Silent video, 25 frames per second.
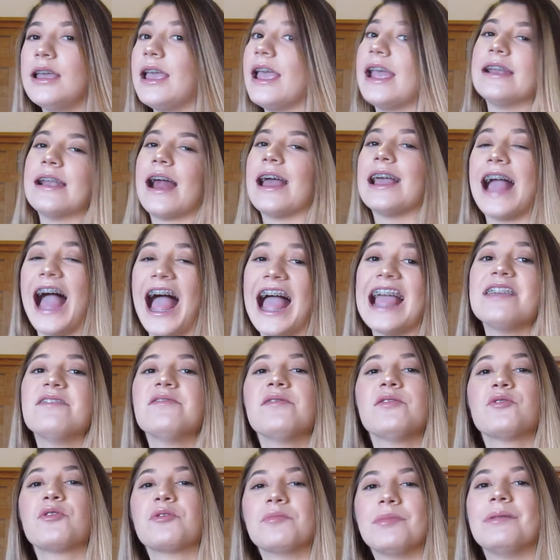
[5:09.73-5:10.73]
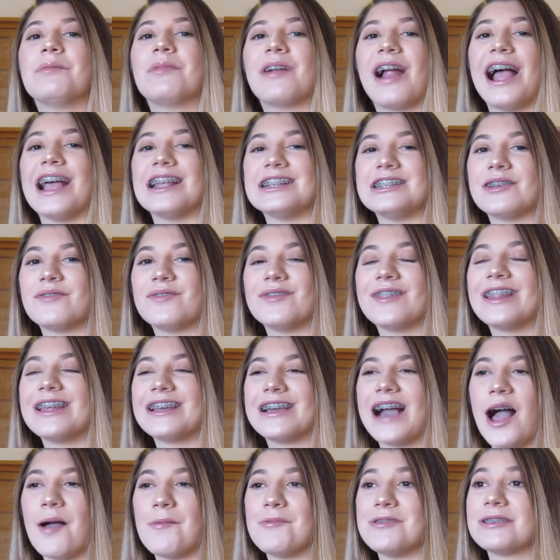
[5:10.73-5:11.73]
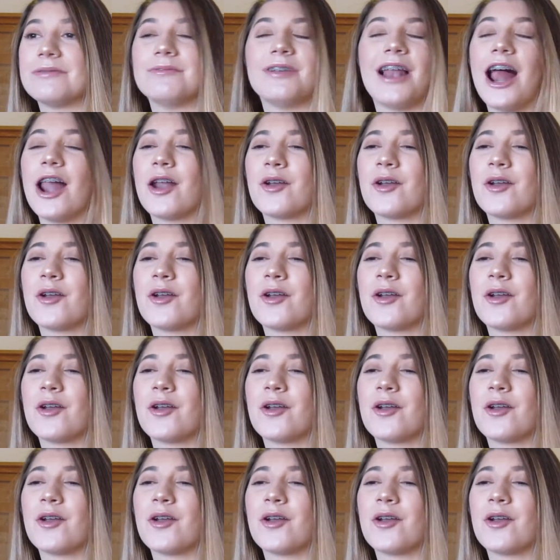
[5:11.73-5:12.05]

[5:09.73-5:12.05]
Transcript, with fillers: And I, I even remember, I definitely copied someone.